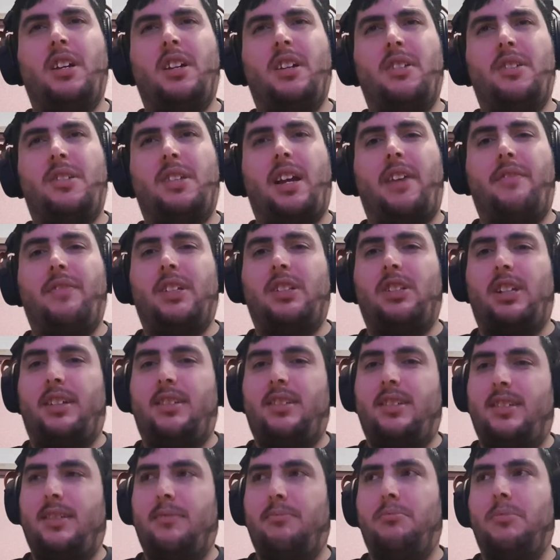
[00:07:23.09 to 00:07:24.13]
So having like
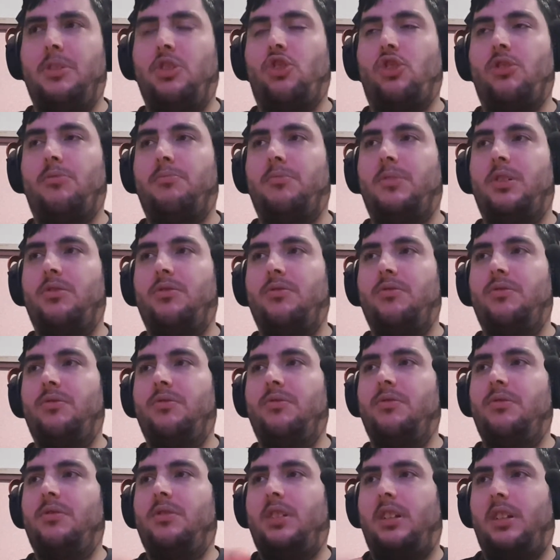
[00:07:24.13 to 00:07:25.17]
submission
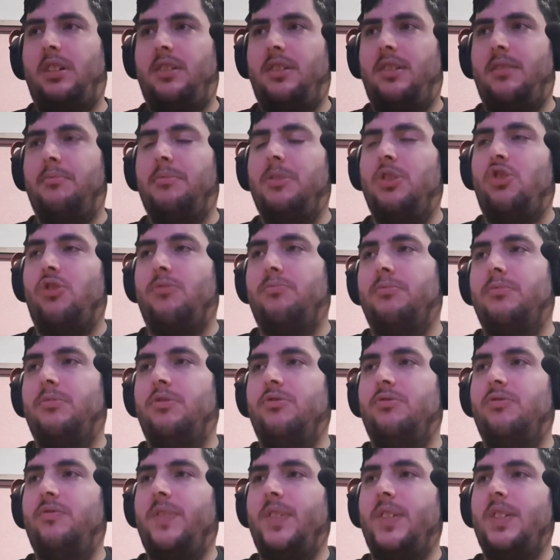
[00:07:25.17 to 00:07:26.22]

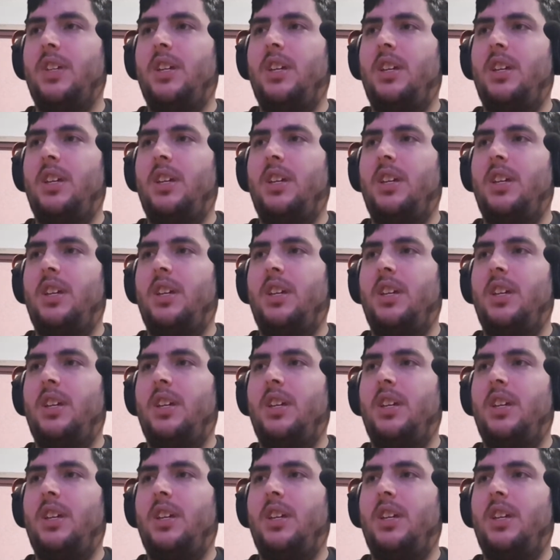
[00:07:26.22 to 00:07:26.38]
moves